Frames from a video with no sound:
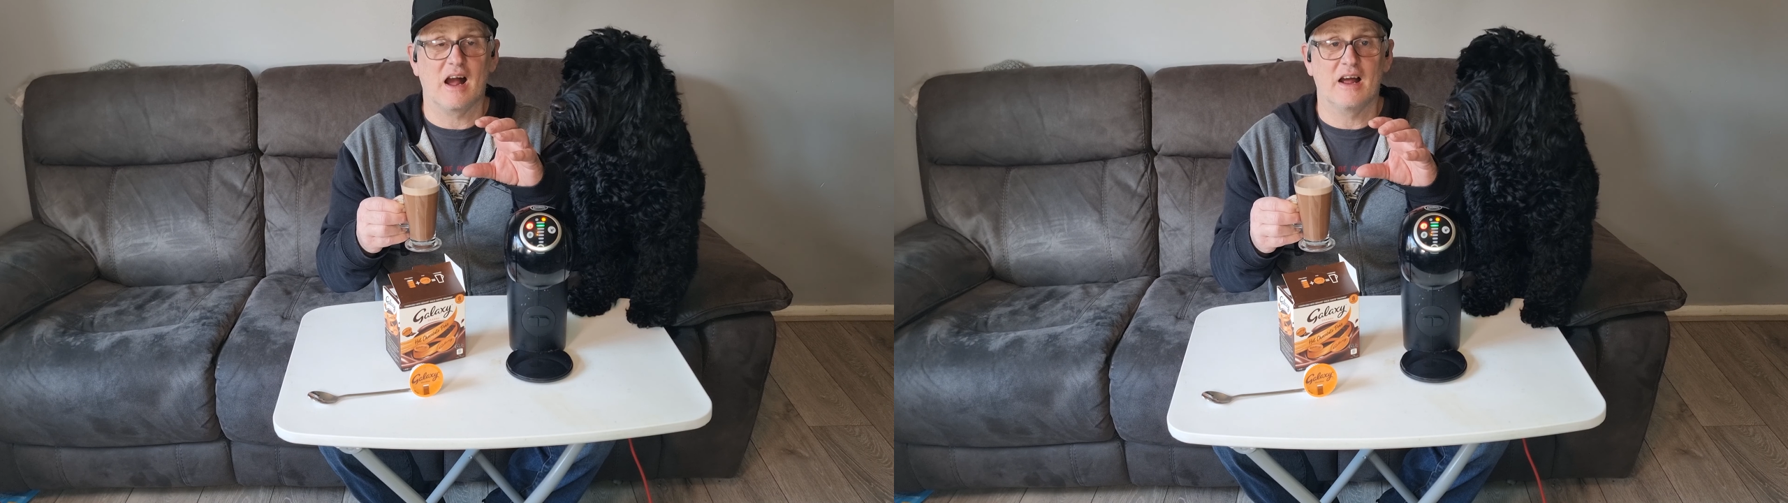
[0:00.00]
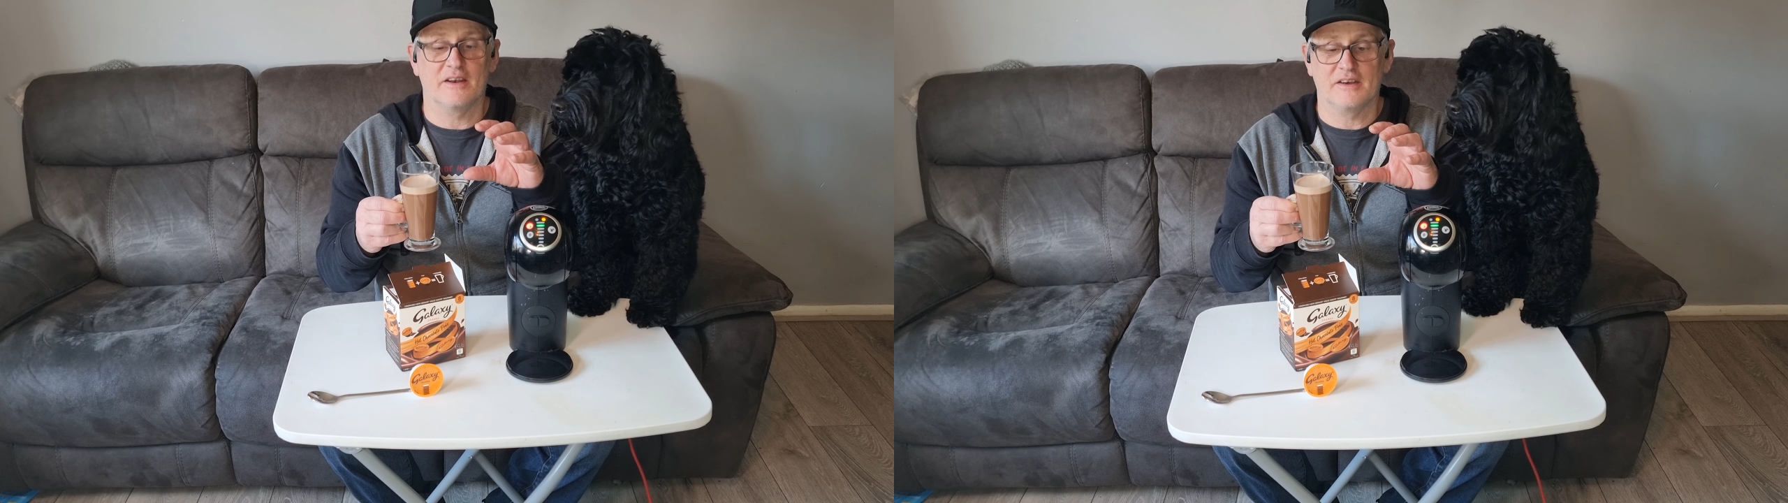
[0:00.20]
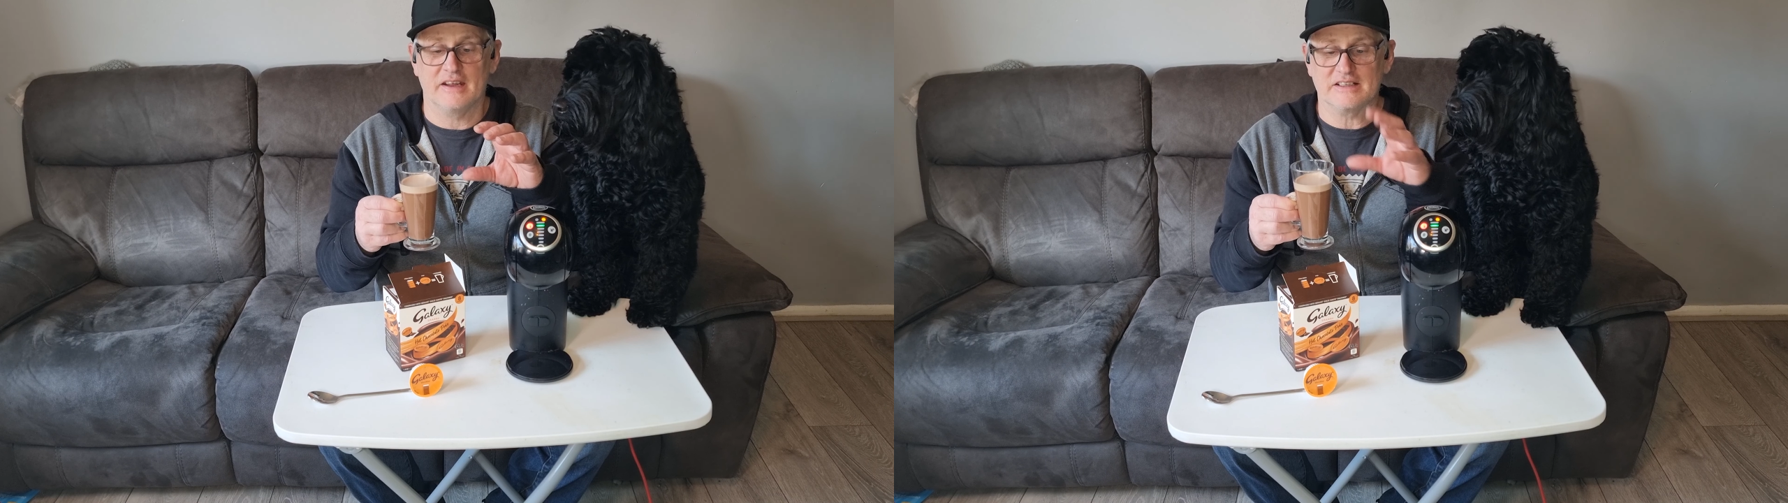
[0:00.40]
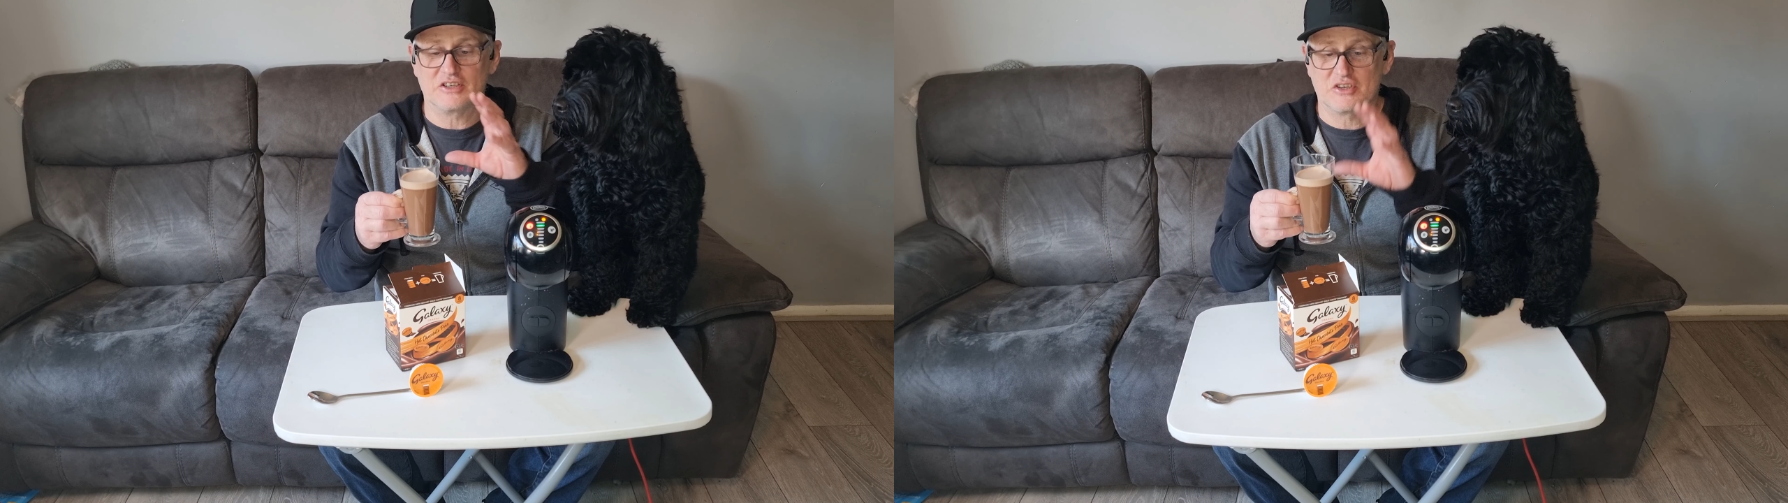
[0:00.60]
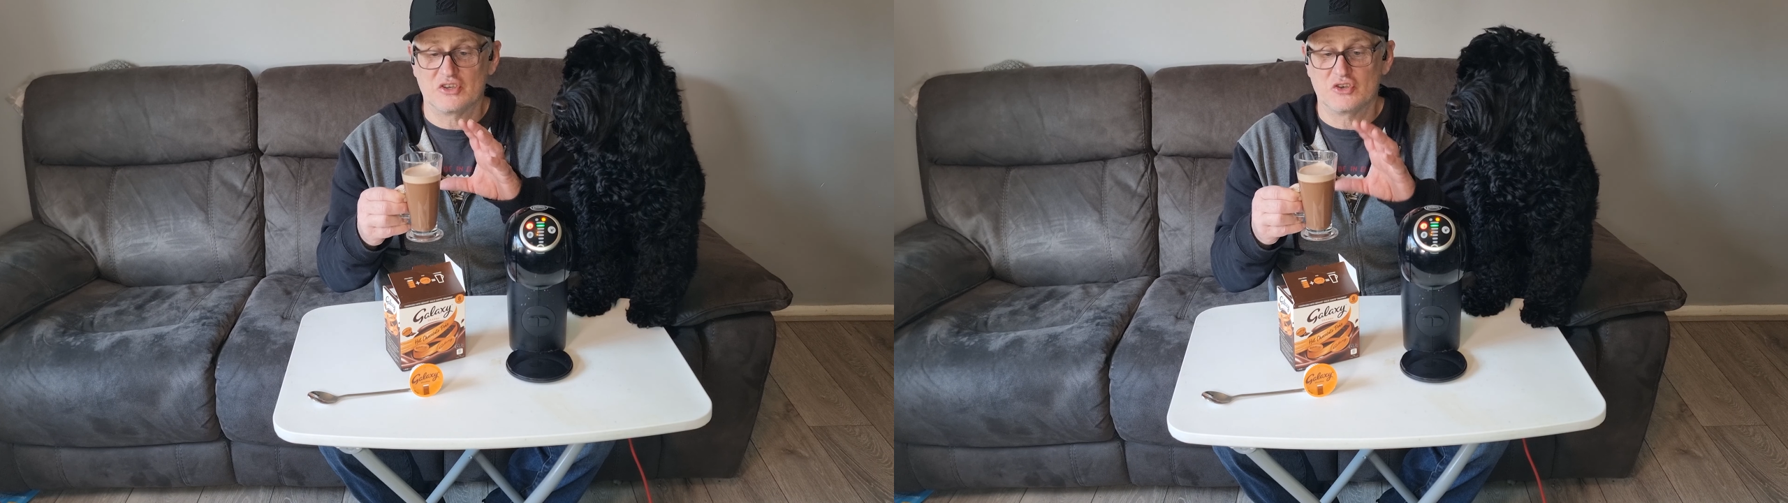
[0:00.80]
And it
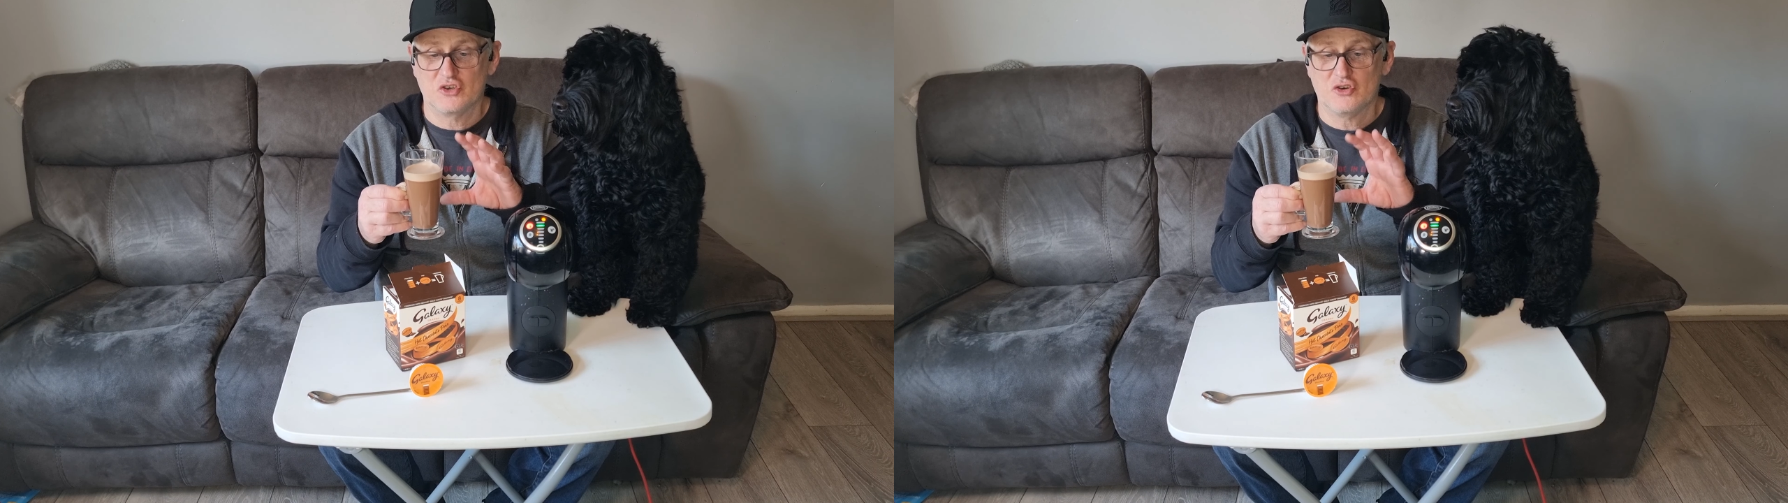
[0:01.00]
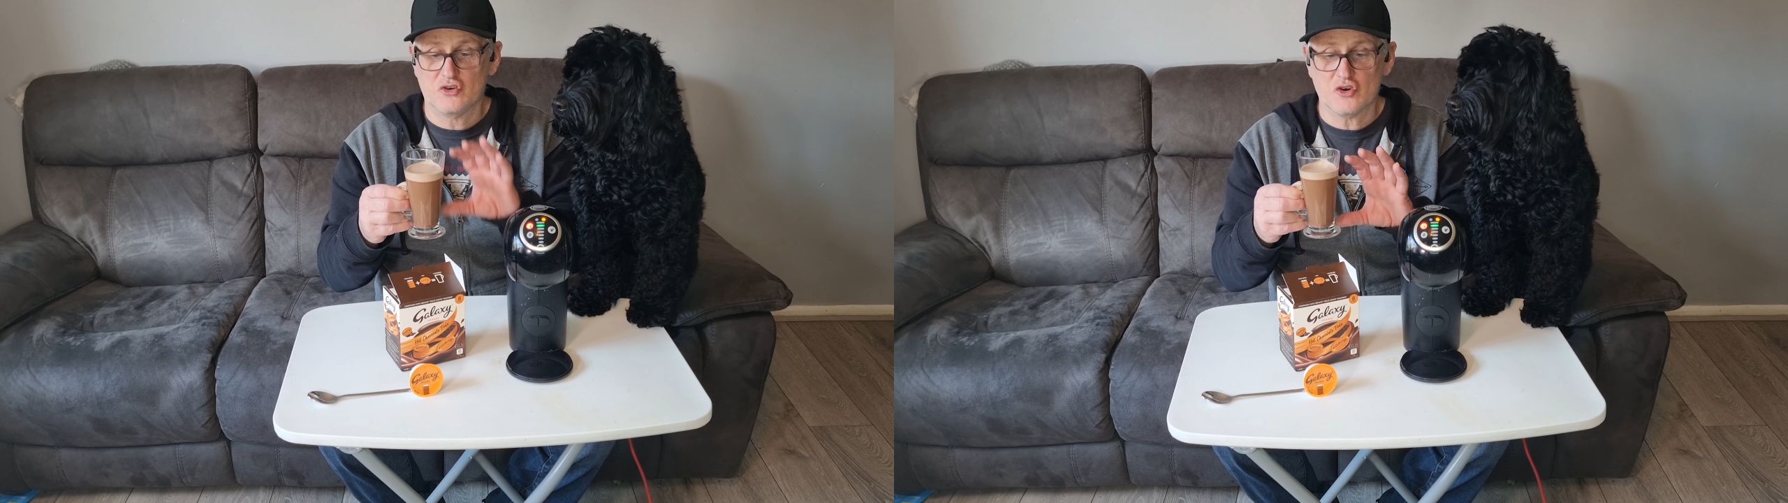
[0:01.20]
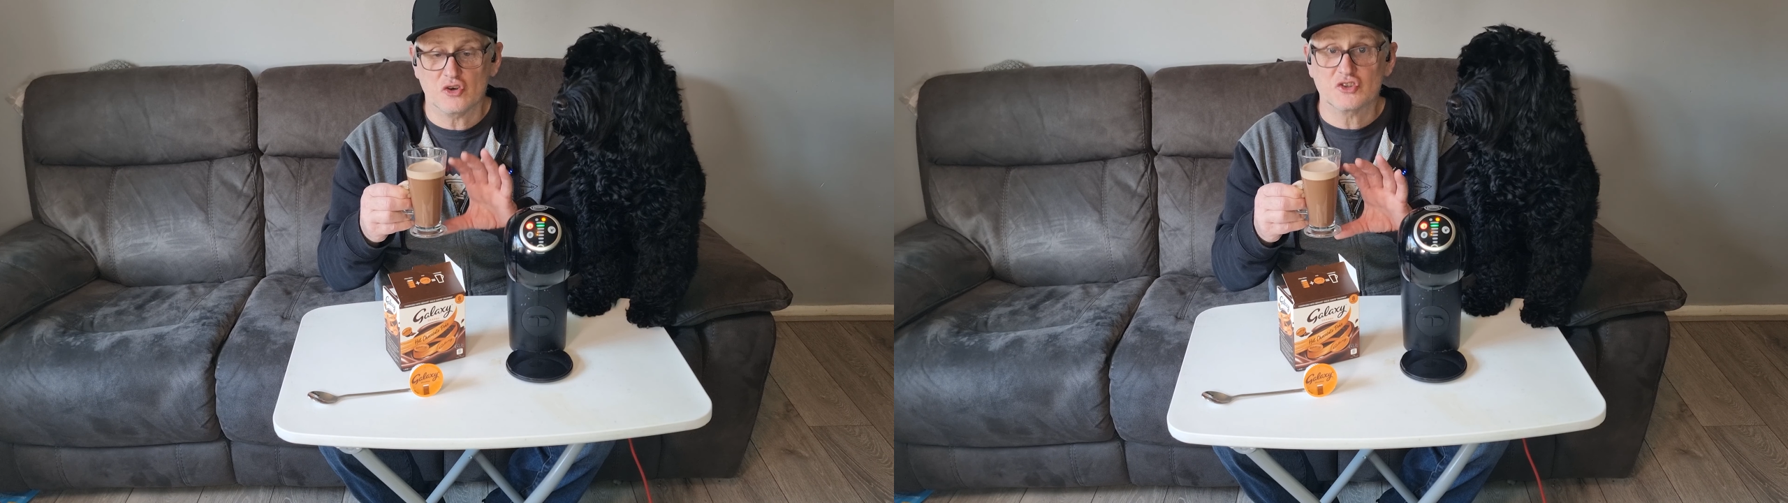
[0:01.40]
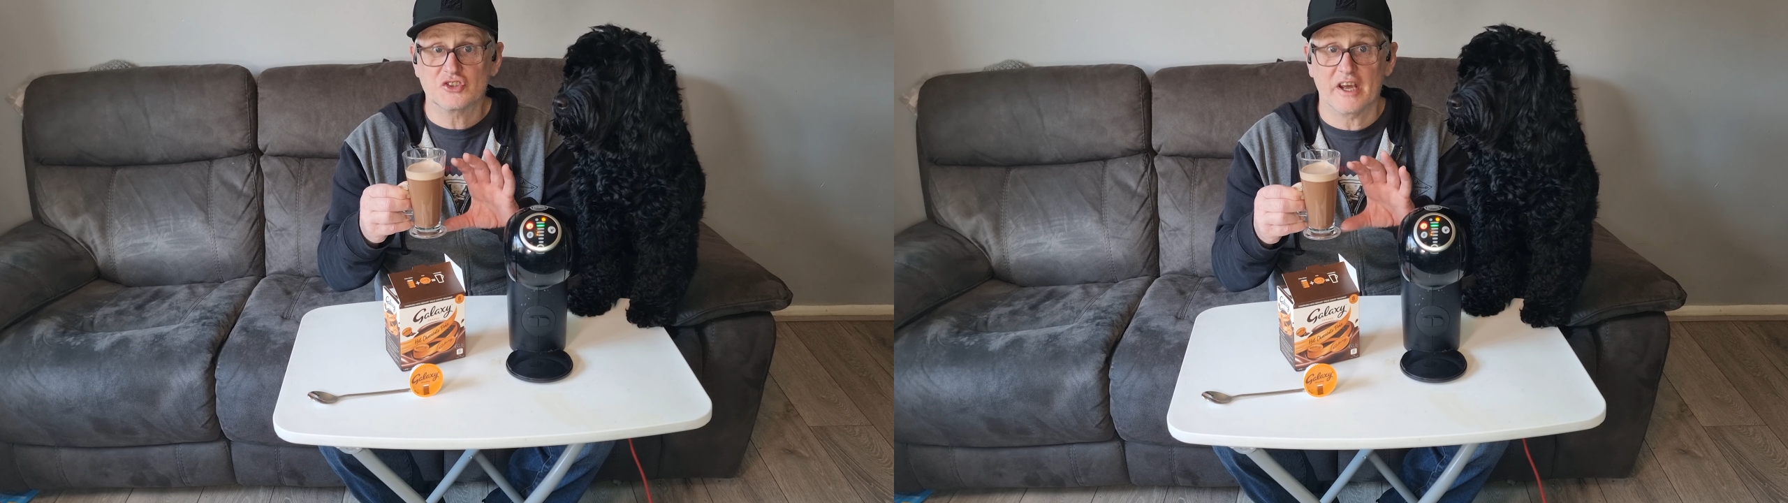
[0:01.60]
just